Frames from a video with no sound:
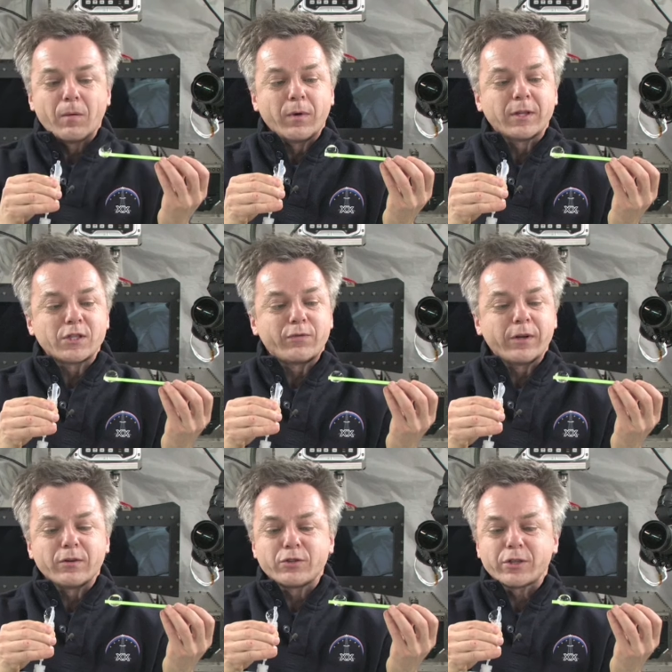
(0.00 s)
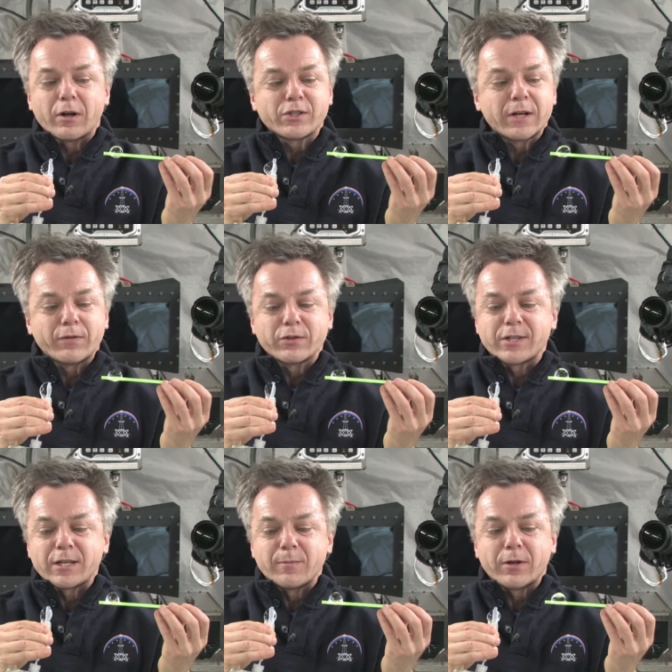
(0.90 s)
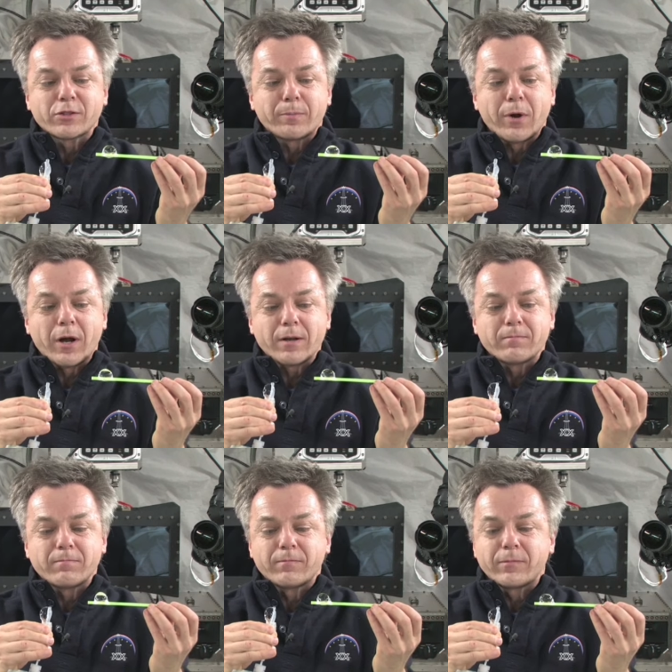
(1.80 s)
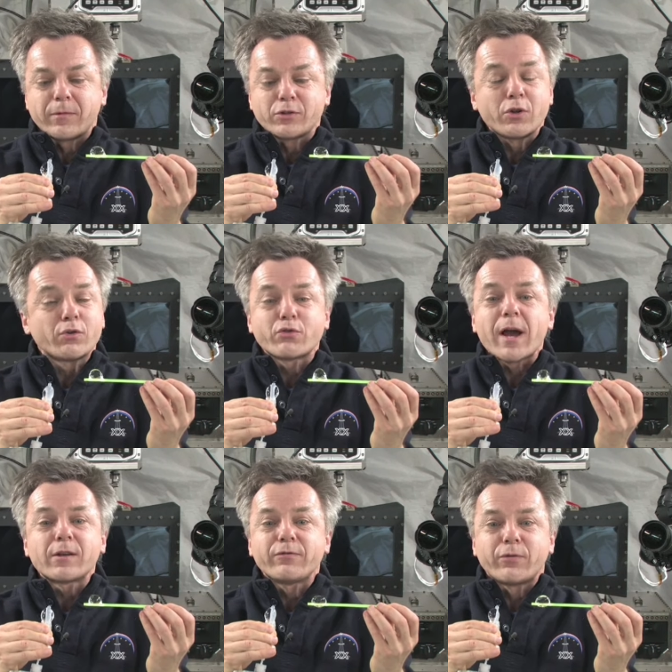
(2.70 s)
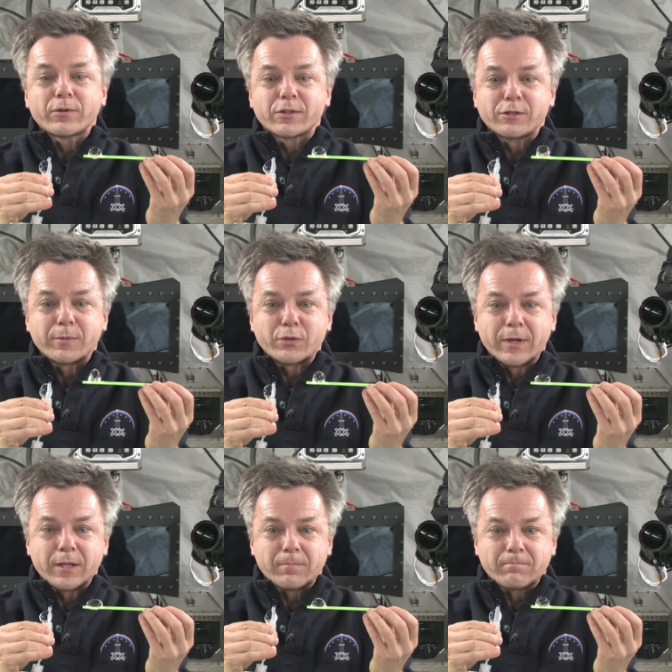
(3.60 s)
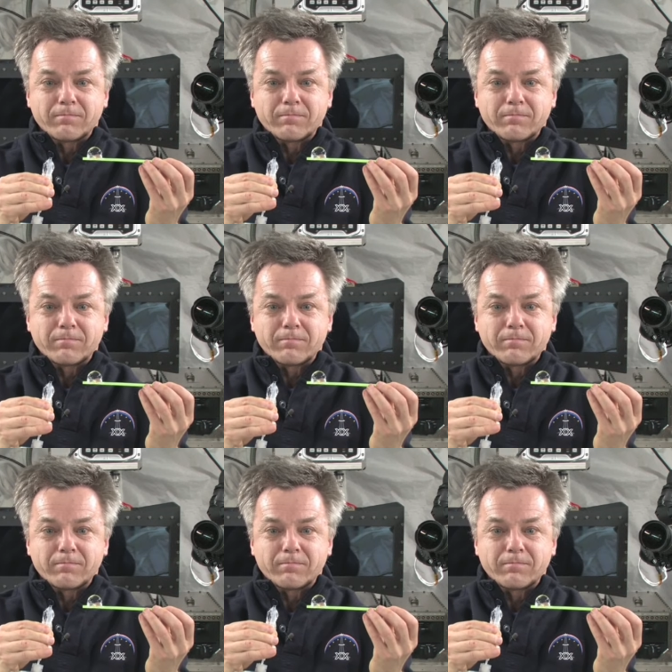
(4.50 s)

When the spheres are several centimeters apart, there's no attractive forces between them.